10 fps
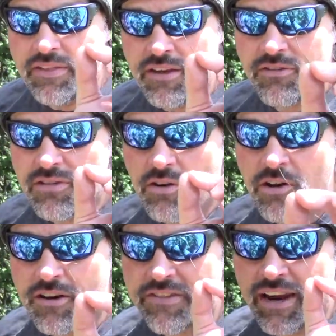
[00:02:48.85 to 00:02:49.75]
These are the
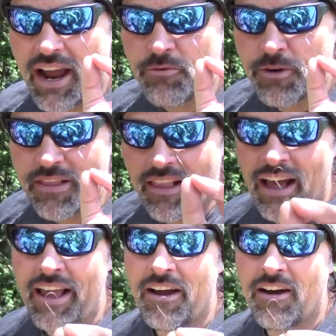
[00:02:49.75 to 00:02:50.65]
hooks that I
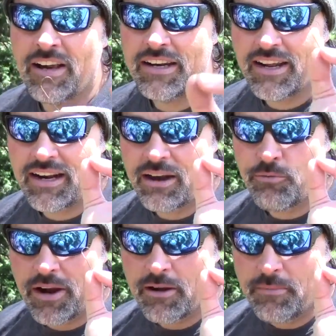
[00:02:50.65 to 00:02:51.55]
rely on and that I
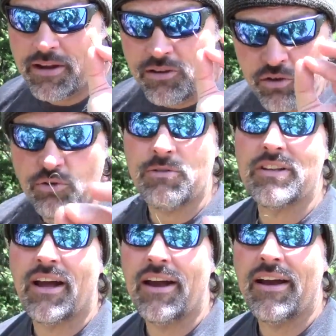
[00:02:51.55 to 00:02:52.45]
recommend you
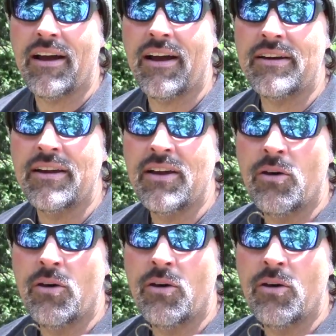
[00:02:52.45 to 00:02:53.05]
rely on